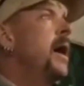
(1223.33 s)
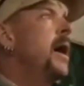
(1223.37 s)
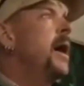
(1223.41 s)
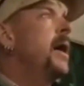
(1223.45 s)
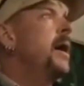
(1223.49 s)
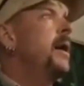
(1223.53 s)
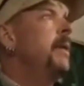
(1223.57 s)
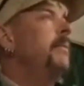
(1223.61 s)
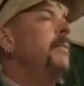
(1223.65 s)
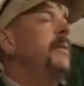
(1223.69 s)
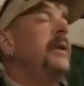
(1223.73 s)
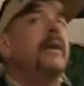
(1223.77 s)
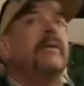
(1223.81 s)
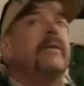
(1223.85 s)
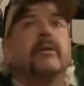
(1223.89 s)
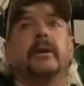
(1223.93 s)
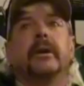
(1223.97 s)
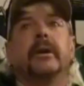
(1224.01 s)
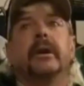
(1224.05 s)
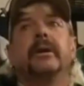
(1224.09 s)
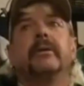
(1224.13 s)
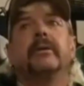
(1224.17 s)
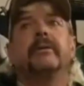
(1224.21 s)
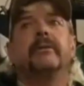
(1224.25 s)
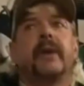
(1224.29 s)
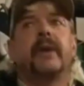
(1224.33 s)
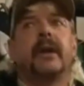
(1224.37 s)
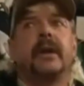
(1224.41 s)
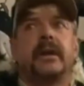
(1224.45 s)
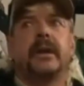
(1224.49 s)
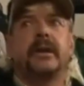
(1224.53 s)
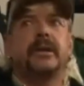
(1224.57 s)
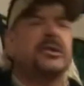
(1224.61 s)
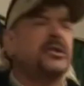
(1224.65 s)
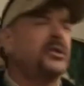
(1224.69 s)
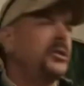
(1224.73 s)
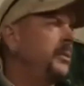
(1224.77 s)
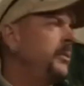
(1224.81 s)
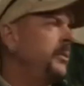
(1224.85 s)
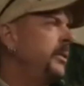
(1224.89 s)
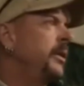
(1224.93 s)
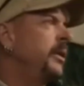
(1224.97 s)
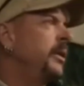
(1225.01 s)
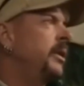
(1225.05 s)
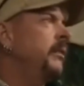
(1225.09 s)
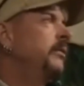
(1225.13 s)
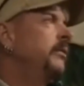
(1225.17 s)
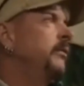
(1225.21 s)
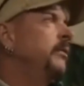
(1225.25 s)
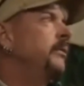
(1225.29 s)
I am never going to financially
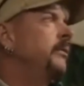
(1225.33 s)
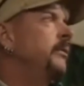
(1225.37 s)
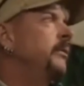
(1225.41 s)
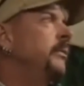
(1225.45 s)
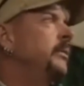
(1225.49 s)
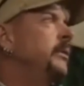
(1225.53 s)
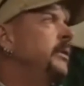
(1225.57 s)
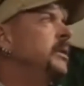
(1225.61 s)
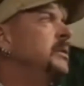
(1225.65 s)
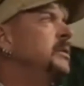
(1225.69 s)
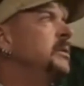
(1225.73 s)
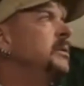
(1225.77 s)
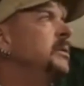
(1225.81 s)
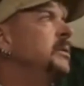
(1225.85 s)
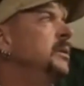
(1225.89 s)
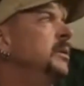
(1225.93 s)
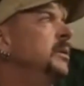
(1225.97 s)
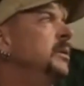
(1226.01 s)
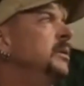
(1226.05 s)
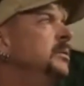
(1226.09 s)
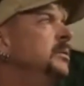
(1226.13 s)
recover from this.